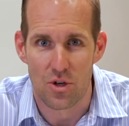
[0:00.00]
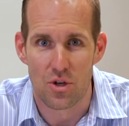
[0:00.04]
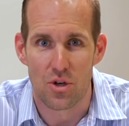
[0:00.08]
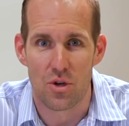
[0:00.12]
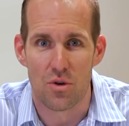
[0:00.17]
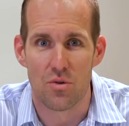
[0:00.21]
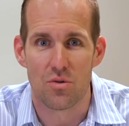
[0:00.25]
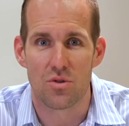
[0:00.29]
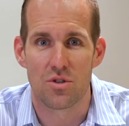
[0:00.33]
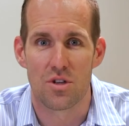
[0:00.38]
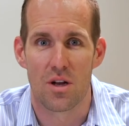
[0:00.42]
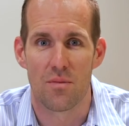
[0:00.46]

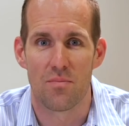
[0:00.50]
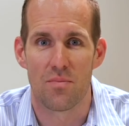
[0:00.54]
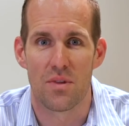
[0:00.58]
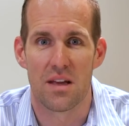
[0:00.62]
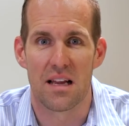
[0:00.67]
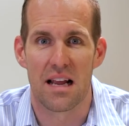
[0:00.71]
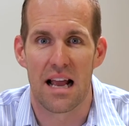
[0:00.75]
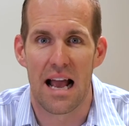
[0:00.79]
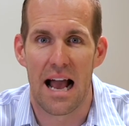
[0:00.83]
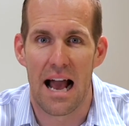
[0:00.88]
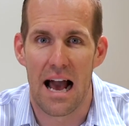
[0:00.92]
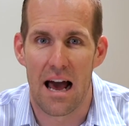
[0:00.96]
Do
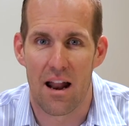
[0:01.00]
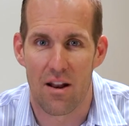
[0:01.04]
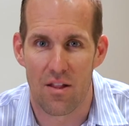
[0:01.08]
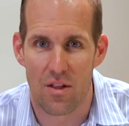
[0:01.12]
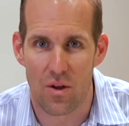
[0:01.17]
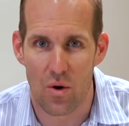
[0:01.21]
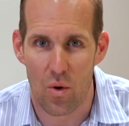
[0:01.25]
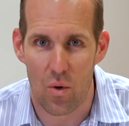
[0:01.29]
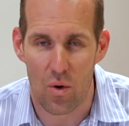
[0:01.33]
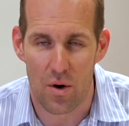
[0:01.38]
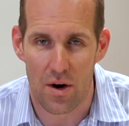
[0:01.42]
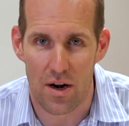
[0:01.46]
something out of
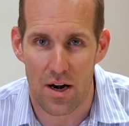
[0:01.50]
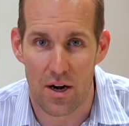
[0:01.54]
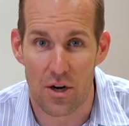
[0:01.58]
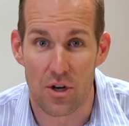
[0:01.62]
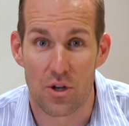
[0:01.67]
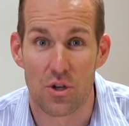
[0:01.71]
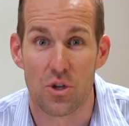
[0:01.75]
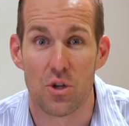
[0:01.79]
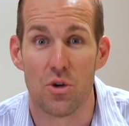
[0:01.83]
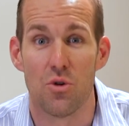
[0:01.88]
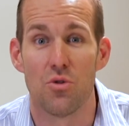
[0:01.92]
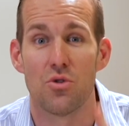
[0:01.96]
the ordinary.
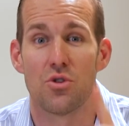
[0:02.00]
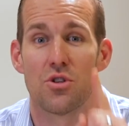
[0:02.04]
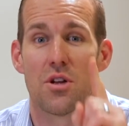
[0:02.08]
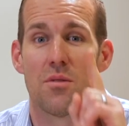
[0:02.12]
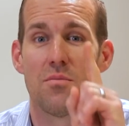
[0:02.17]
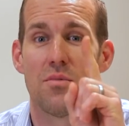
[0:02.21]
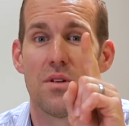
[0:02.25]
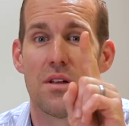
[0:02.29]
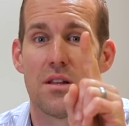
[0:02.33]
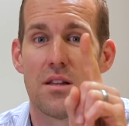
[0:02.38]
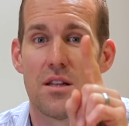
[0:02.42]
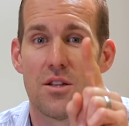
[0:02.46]
Do
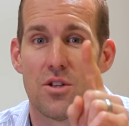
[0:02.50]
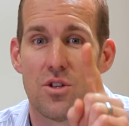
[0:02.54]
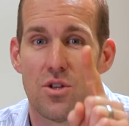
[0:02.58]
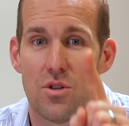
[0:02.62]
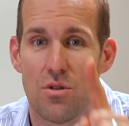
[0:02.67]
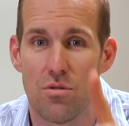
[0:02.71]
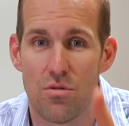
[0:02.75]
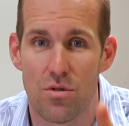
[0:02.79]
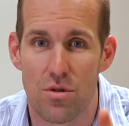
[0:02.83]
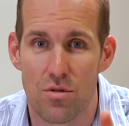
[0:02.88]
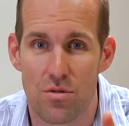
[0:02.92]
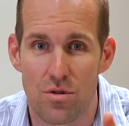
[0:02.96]
something that
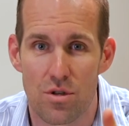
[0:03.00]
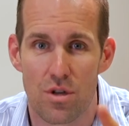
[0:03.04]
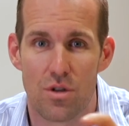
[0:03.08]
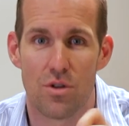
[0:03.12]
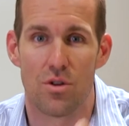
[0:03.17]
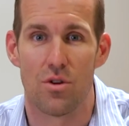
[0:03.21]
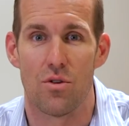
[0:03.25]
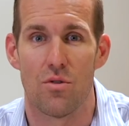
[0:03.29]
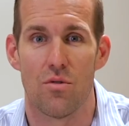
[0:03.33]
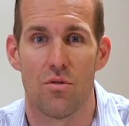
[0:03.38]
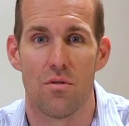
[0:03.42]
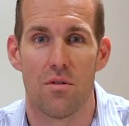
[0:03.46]
you used to
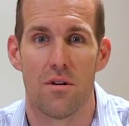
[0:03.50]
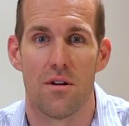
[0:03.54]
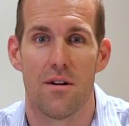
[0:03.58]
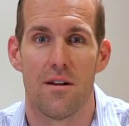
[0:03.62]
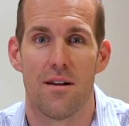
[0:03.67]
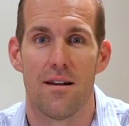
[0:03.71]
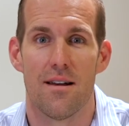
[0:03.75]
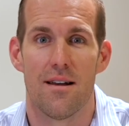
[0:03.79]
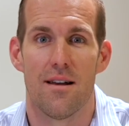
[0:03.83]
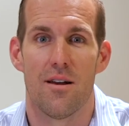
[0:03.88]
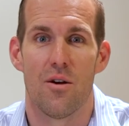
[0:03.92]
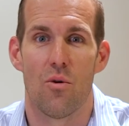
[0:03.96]
do
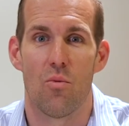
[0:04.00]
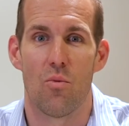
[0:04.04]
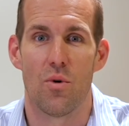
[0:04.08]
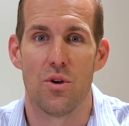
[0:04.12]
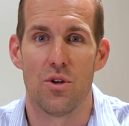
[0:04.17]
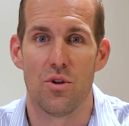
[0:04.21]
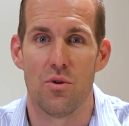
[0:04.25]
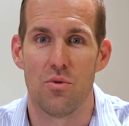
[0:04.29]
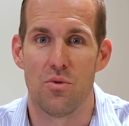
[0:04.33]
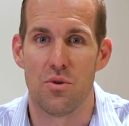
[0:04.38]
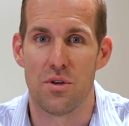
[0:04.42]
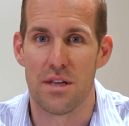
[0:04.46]

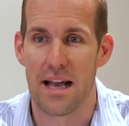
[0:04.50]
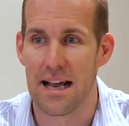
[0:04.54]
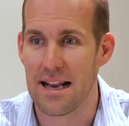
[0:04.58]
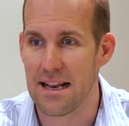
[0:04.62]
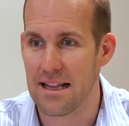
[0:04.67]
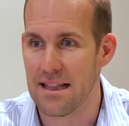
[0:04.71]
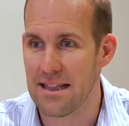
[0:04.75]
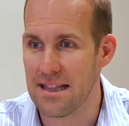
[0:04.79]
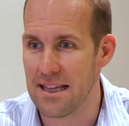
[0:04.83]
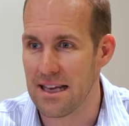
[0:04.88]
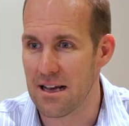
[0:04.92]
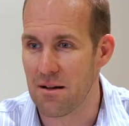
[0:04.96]
when you
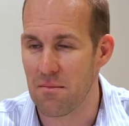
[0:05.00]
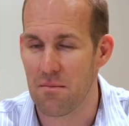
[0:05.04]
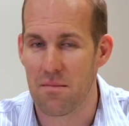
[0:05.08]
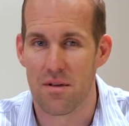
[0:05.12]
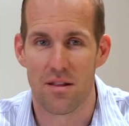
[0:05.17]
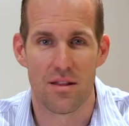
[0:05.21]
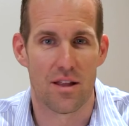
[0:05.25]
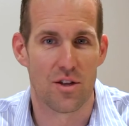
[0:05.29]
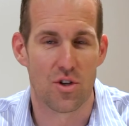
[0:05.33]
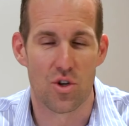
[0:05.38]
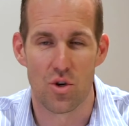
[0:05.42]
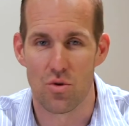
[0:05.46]
dated them
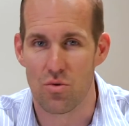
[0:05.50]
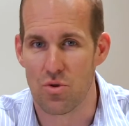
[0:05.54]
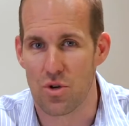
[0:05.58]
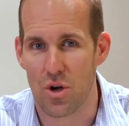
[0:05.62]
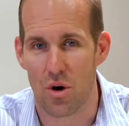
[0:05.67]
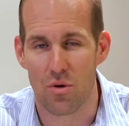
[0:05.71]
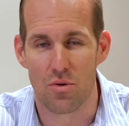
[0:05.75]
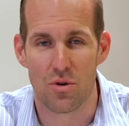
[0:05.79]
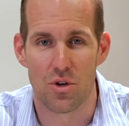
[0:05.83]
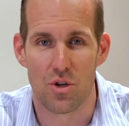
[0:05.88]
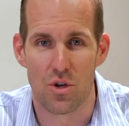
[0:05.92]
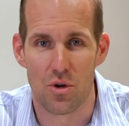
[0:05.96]
that you
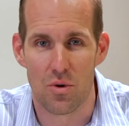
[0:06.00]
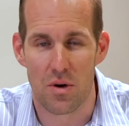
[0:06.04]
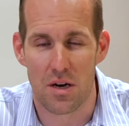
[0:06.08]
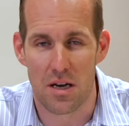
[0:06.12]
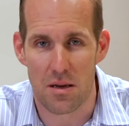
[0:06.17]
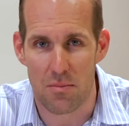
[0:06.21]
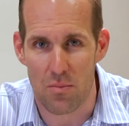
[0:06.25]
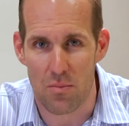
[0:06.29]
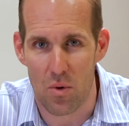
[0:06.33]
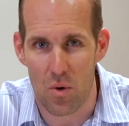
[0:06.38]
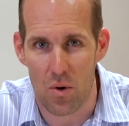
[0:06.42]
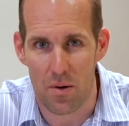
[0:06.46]
don't do
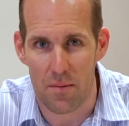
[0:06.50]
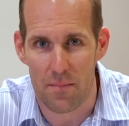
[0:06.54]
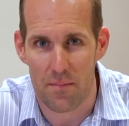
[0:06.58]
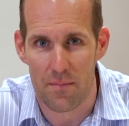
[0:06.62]
anymore.